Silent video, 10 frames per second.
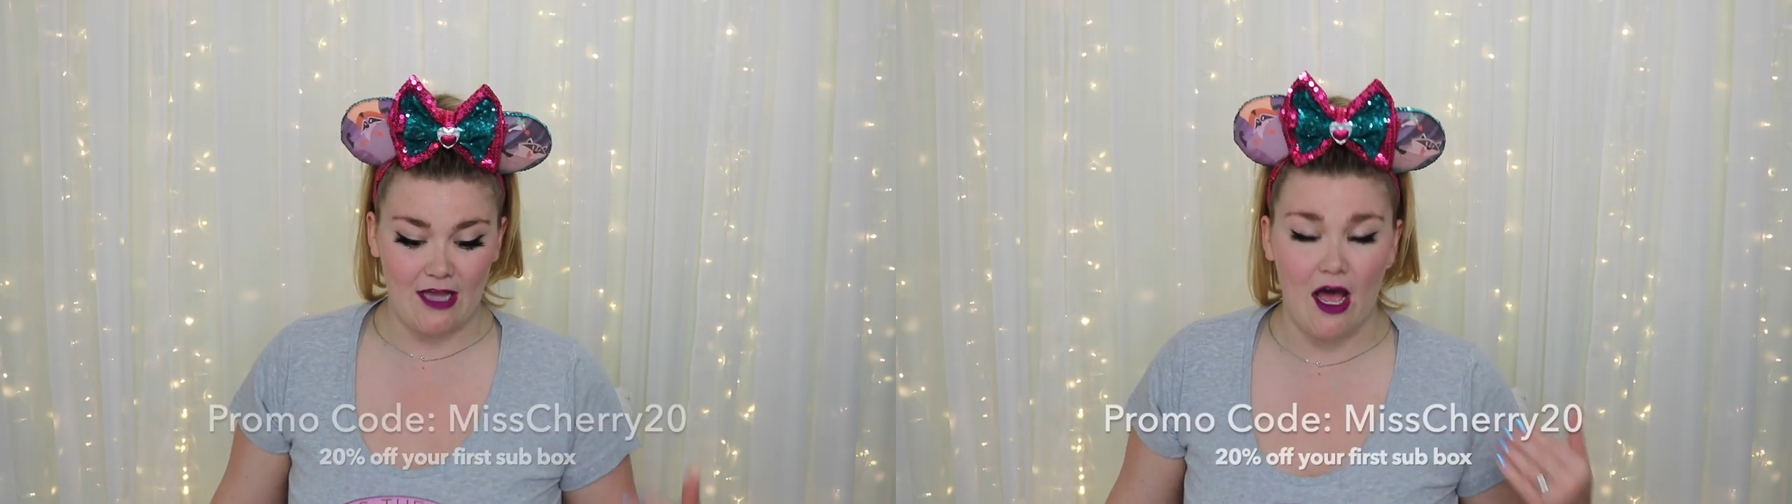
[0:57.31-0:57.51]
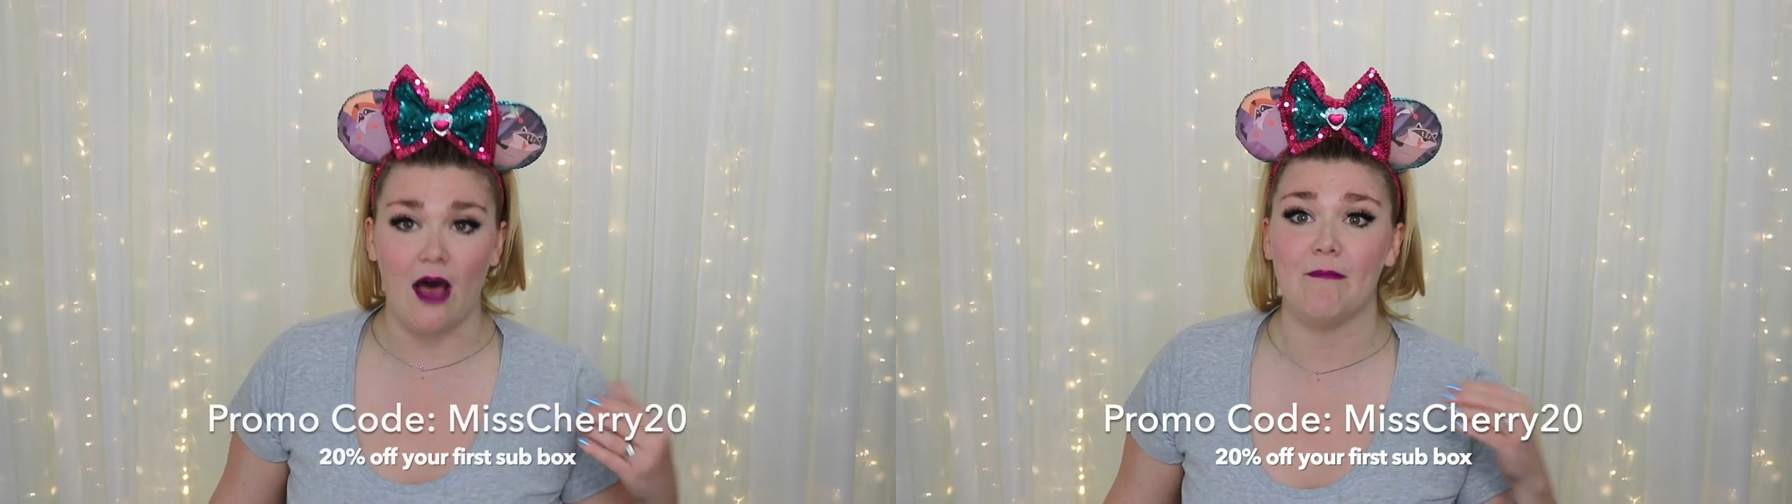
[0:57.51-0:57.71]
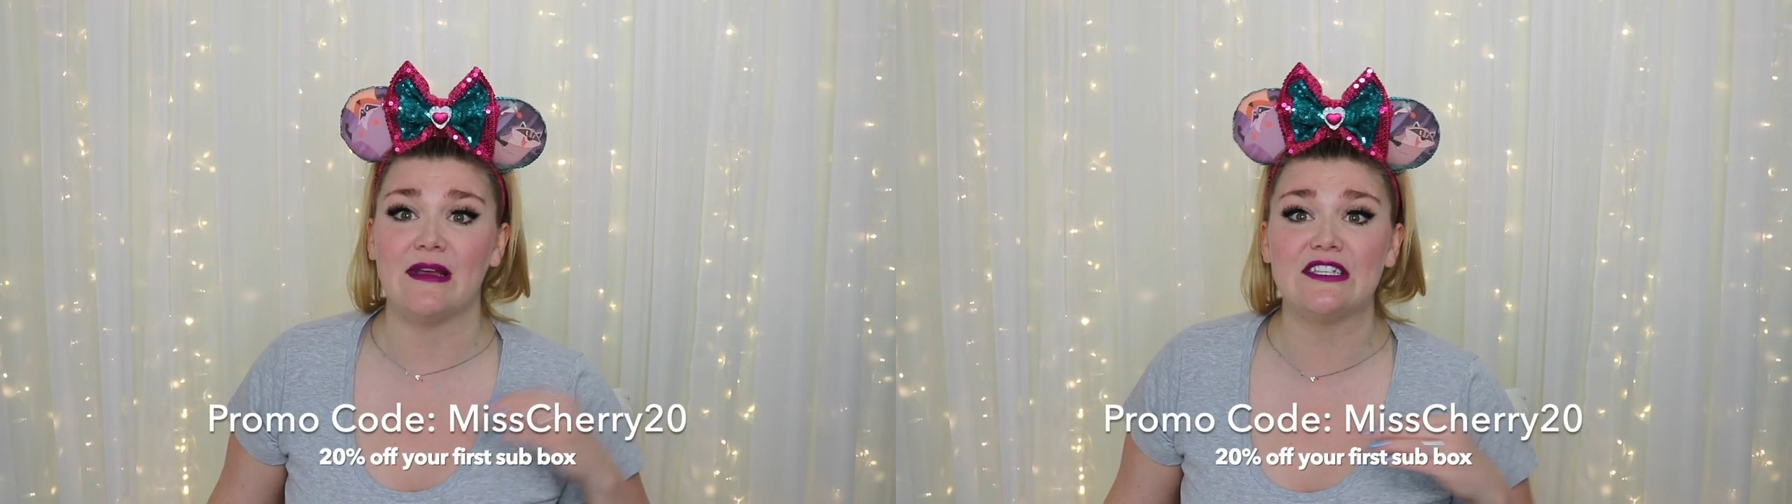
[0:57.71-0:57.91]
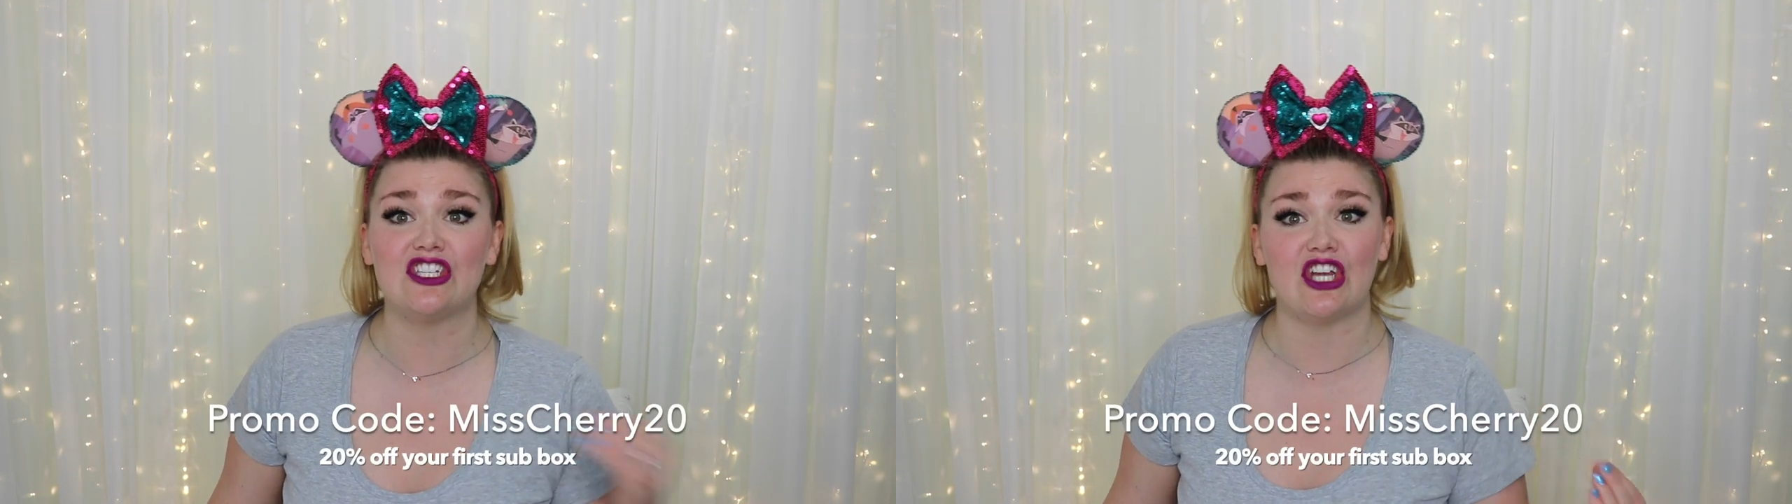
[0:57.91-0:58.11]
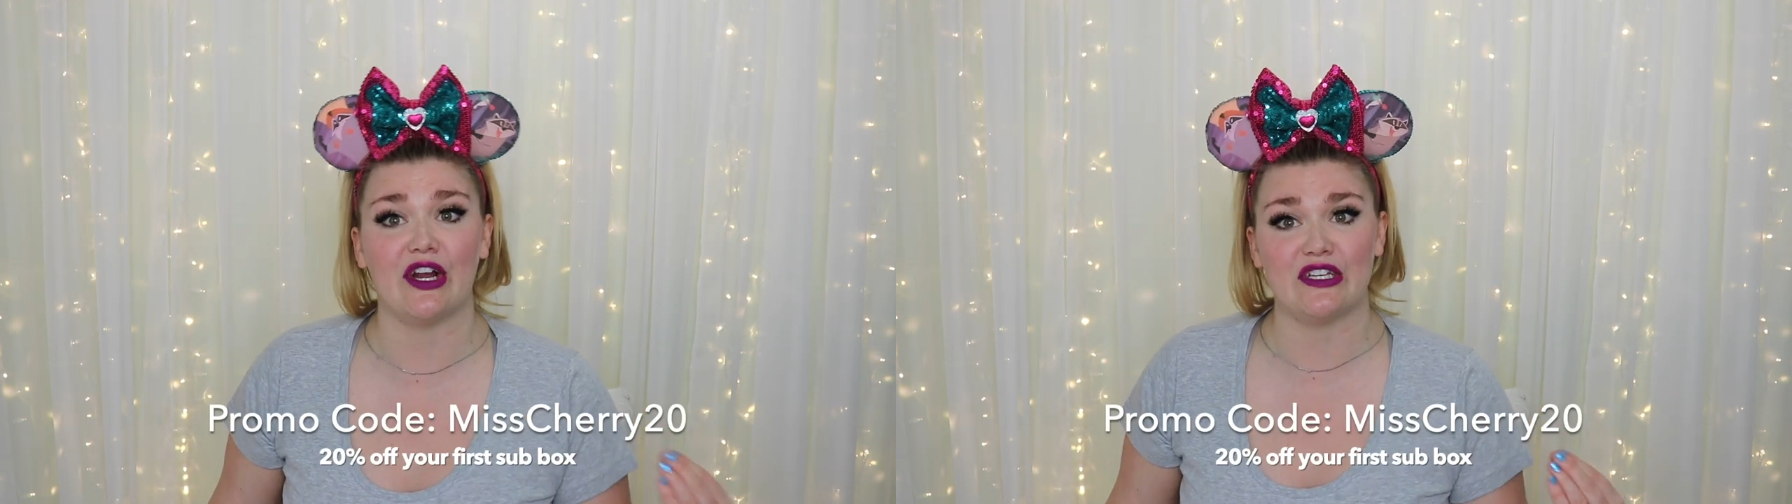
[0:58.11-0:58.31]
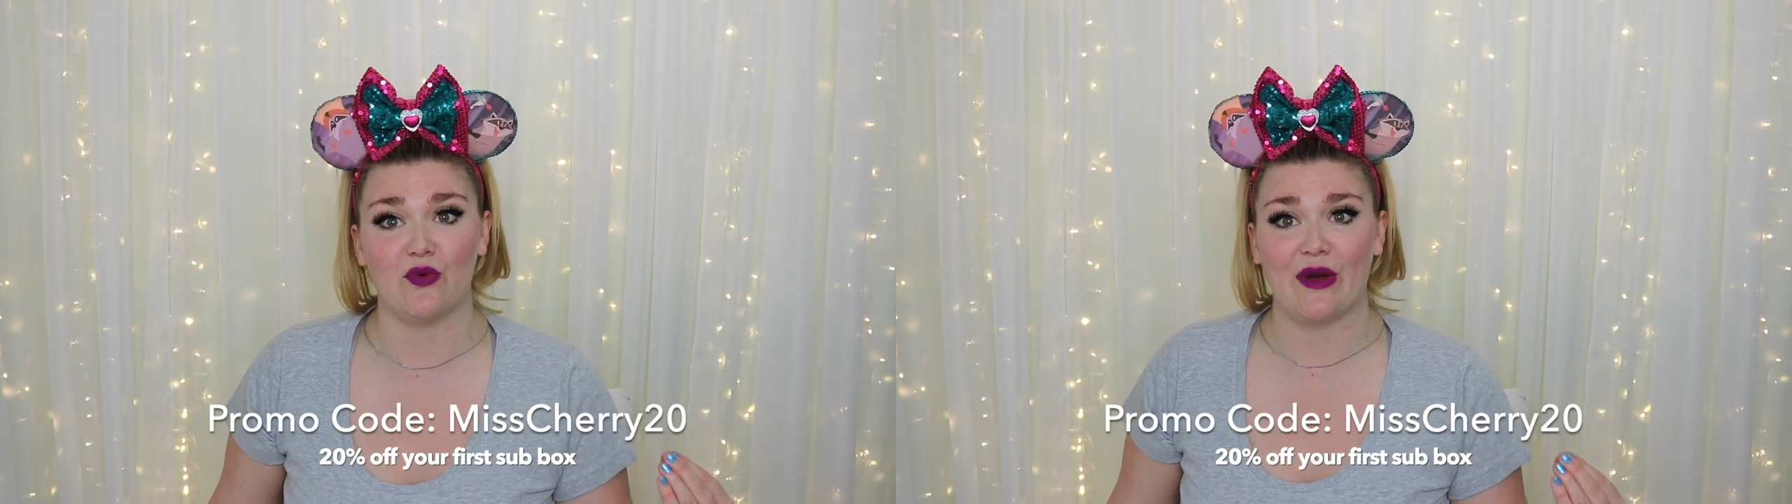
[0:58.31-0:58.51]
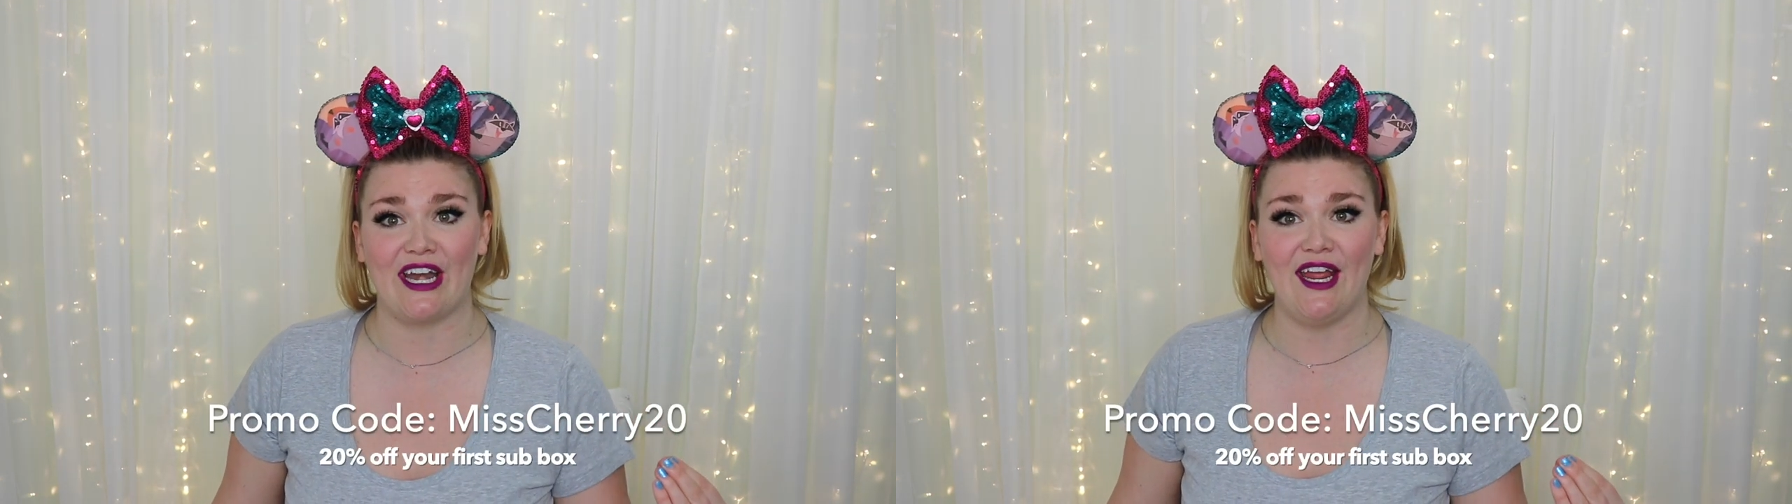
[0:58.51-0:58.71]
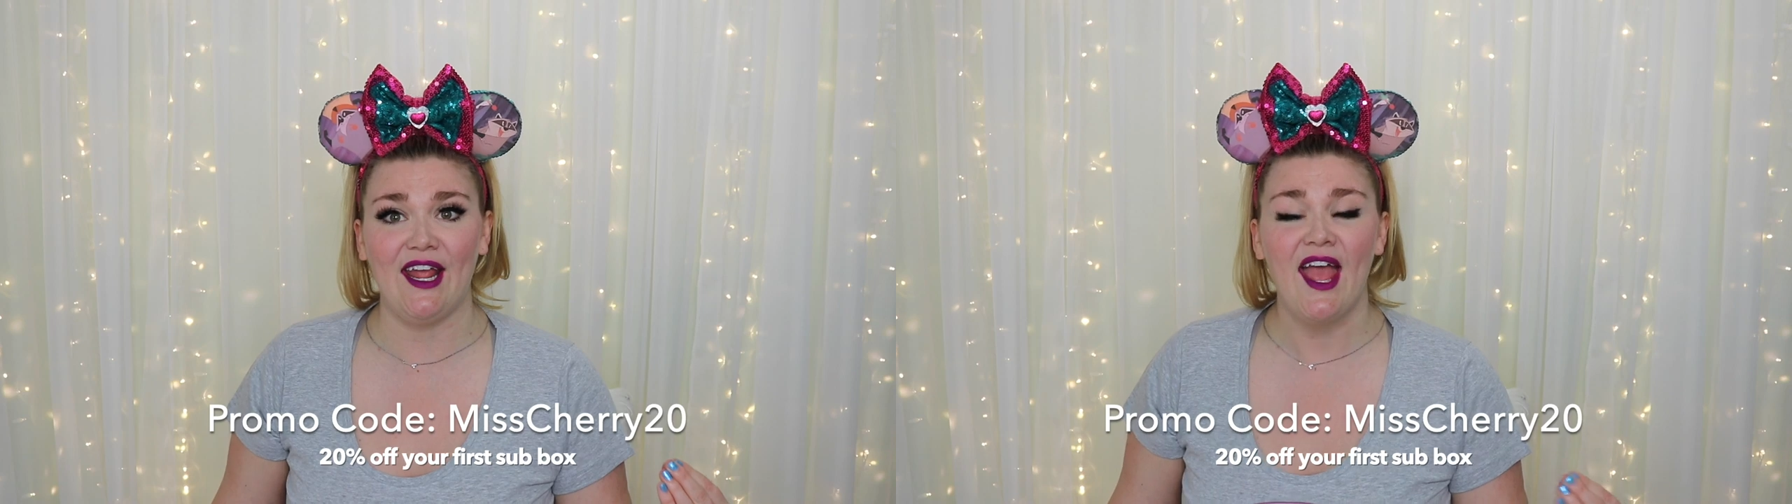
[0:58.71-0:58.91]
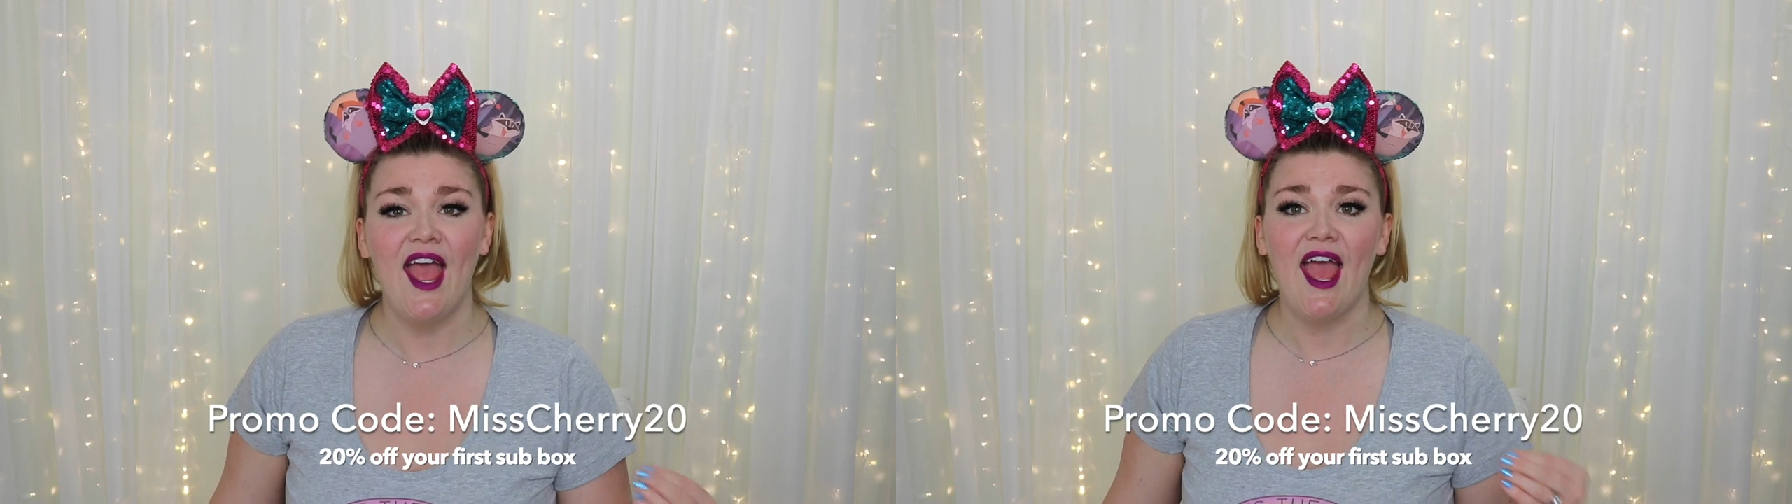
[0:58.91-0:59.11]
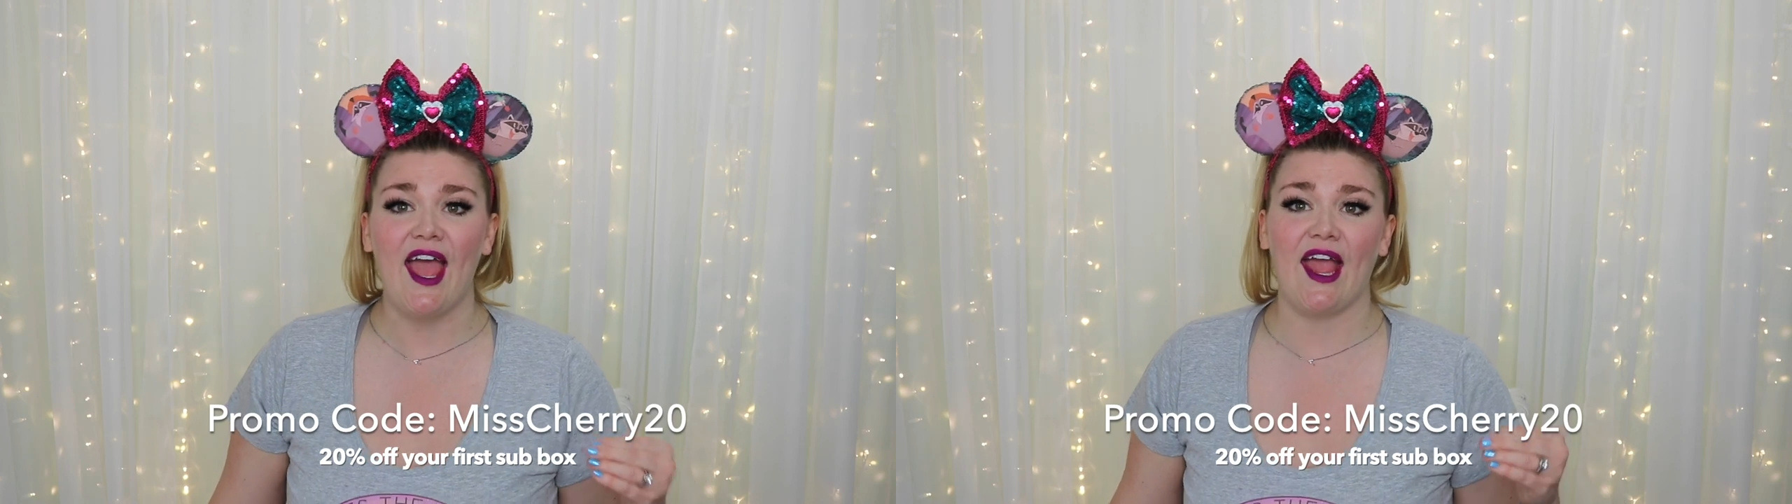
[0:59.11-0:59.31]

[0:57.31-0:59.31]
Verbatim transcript: MissCherry20,